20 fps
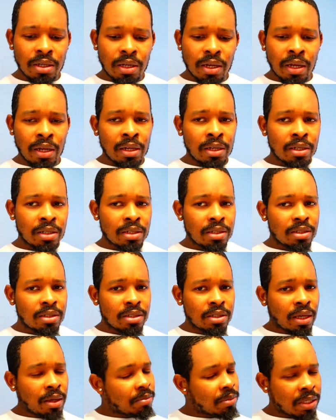And
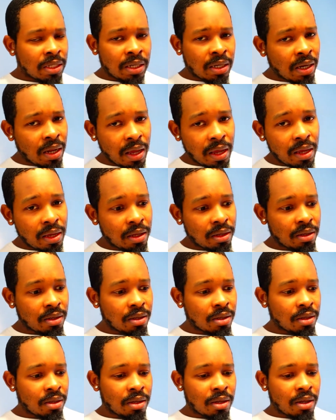skip to today,
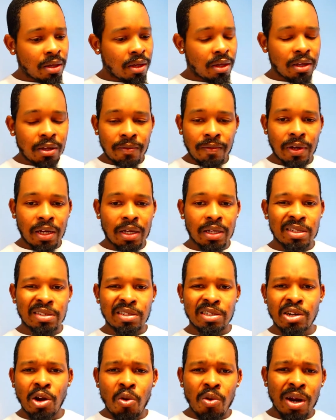it's fucking
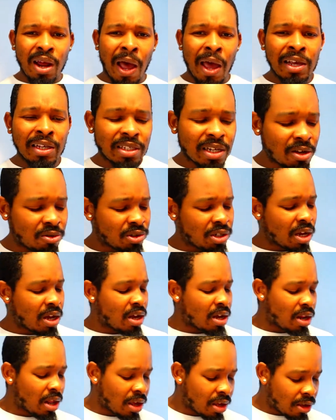snow and ice
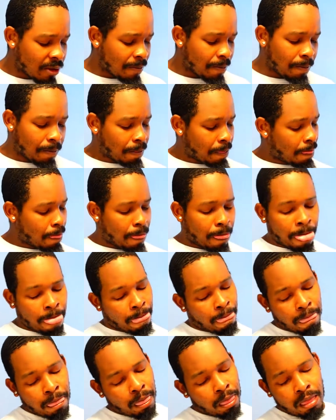outside. Like,
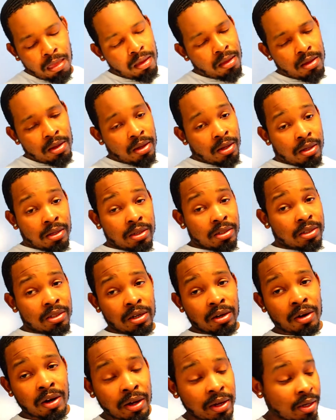this
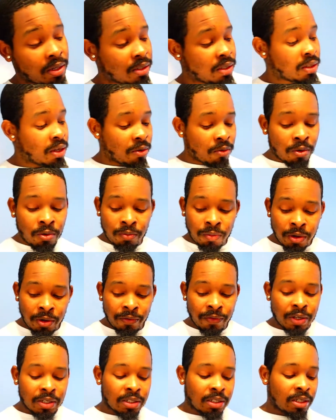shit crazy. They want
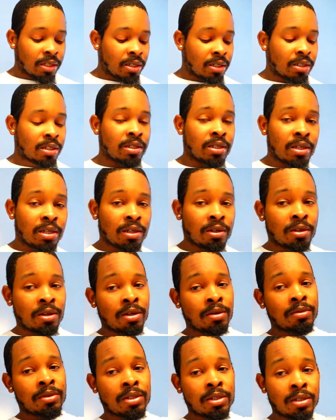motherfuckers to get sick, you know what
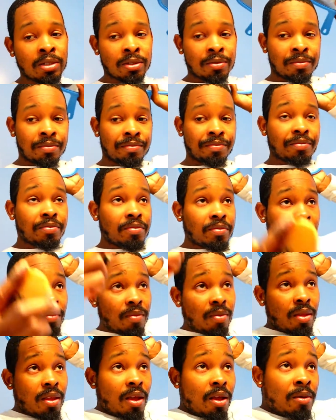I'm saying?
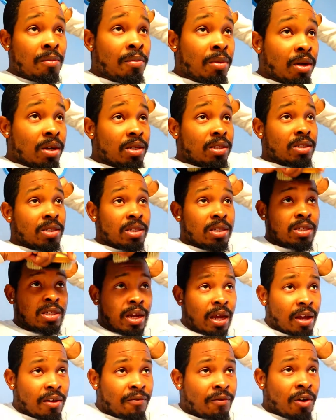But
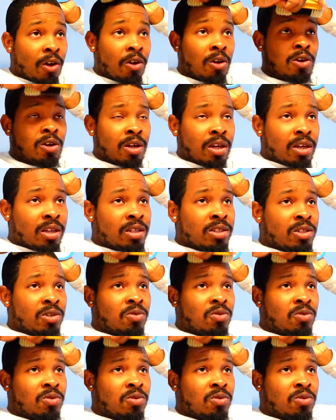today vlog is